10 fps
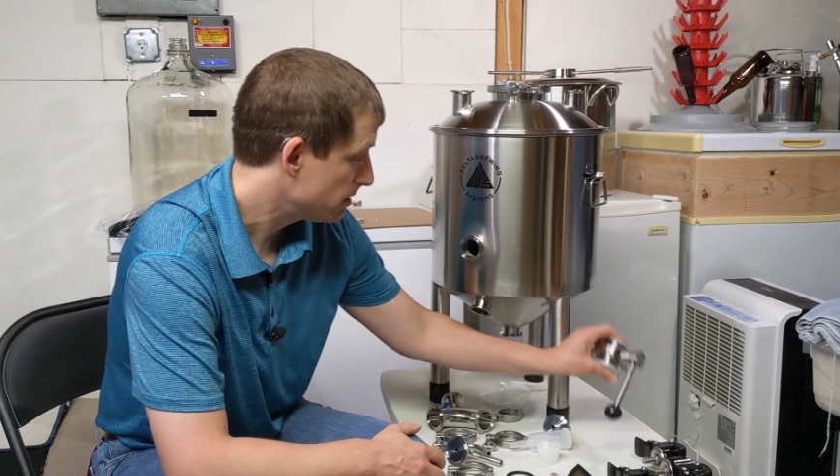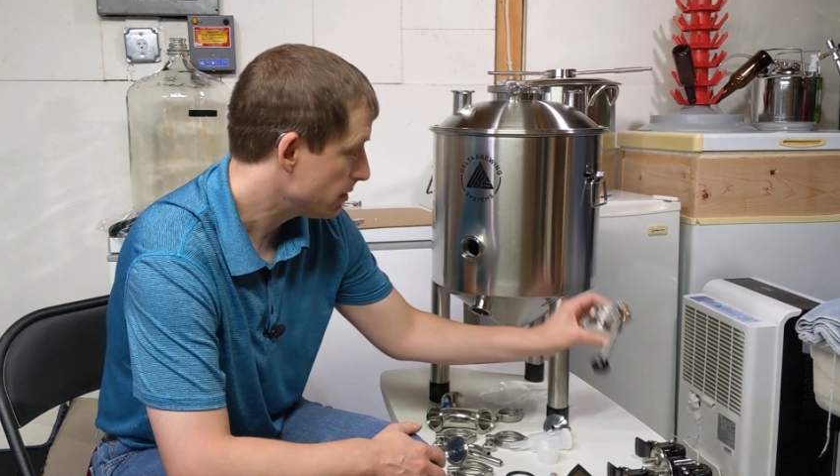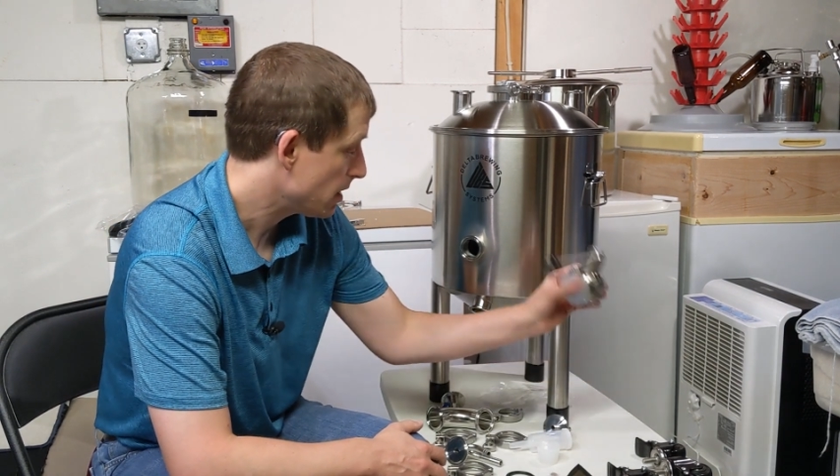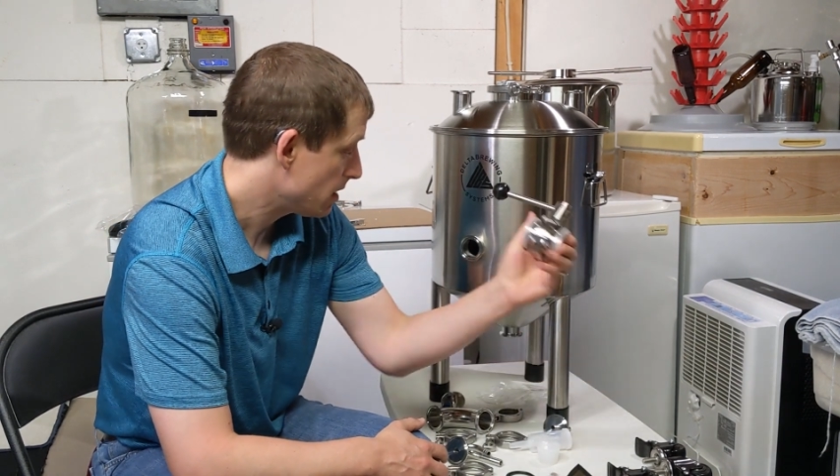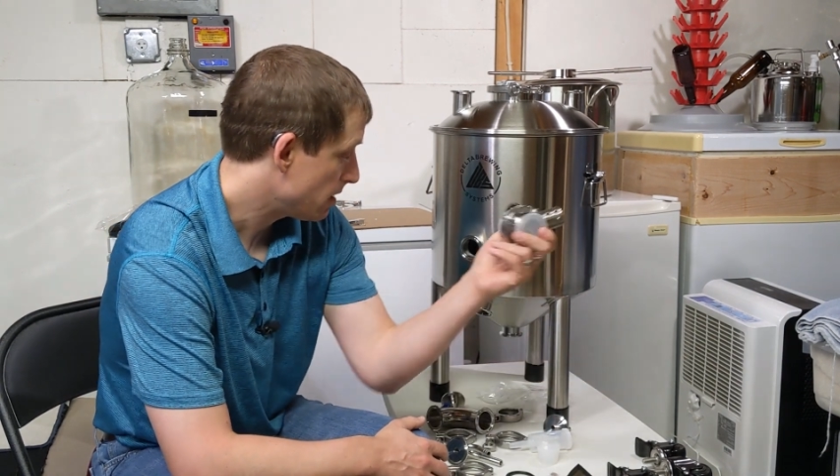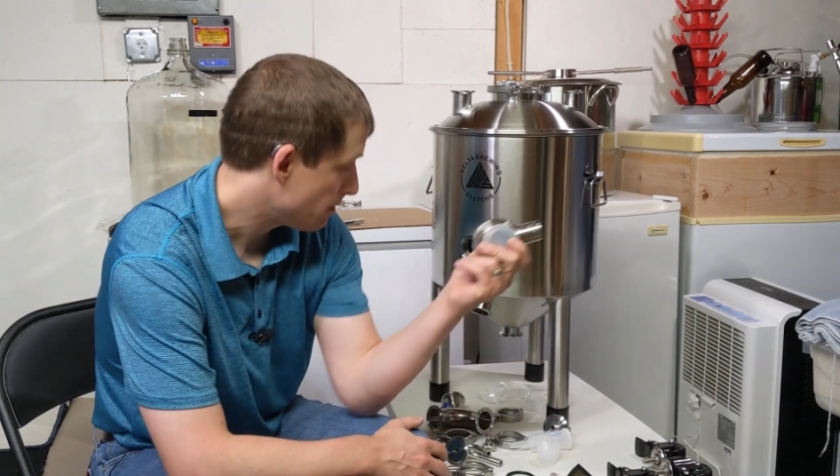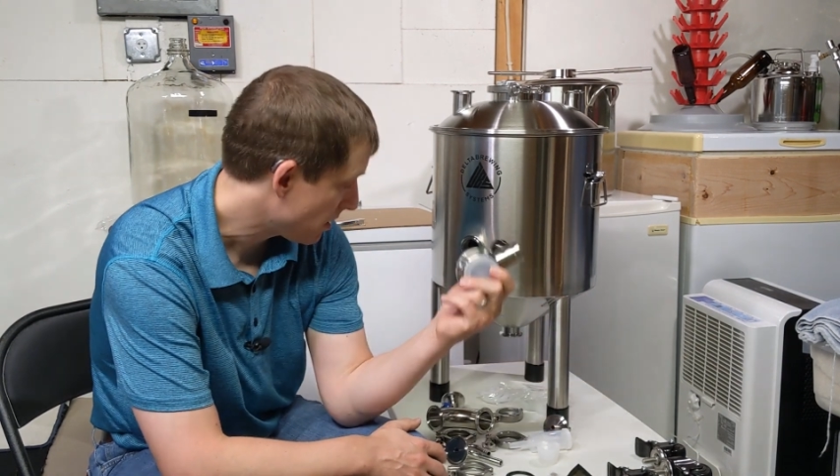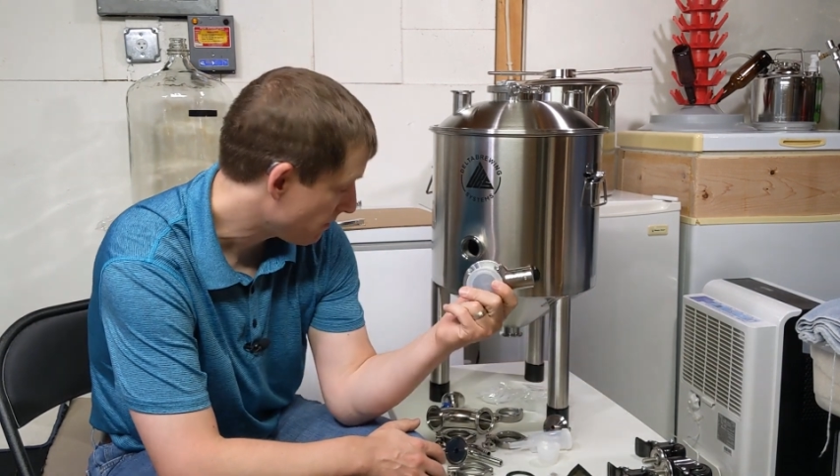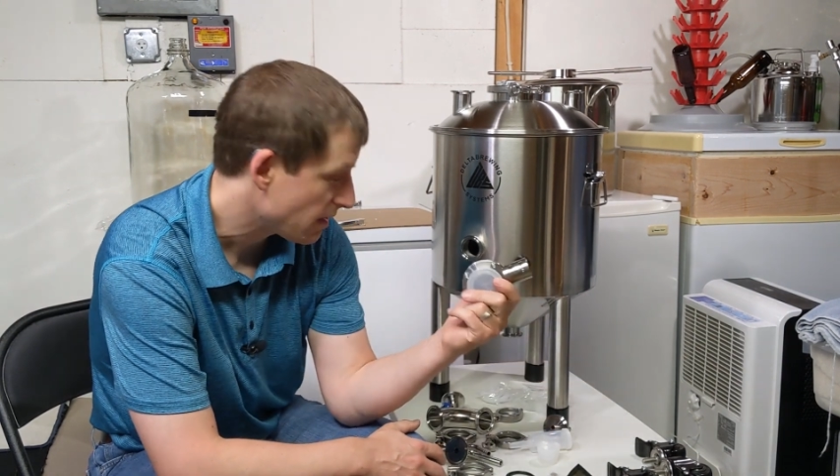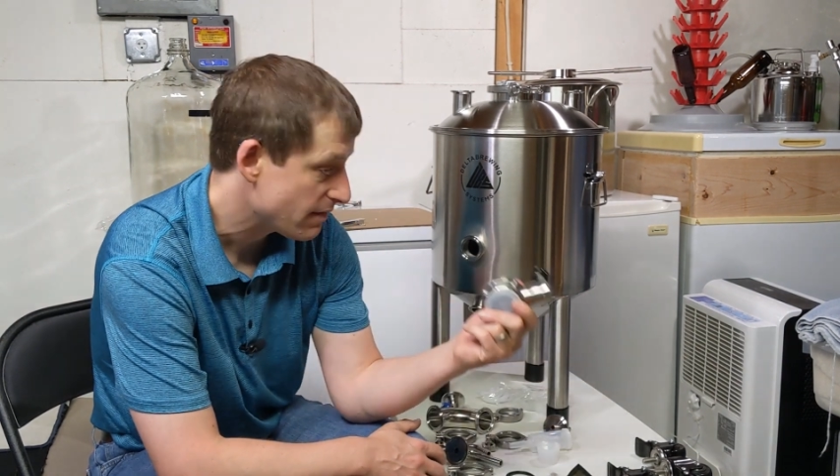with the
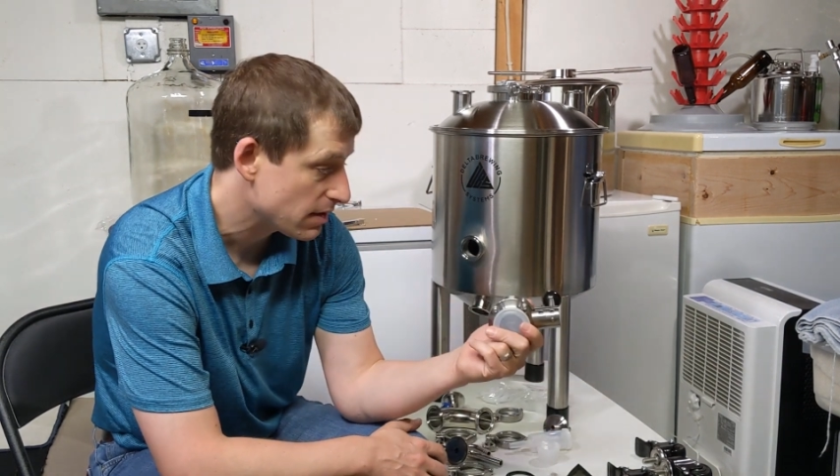butterfly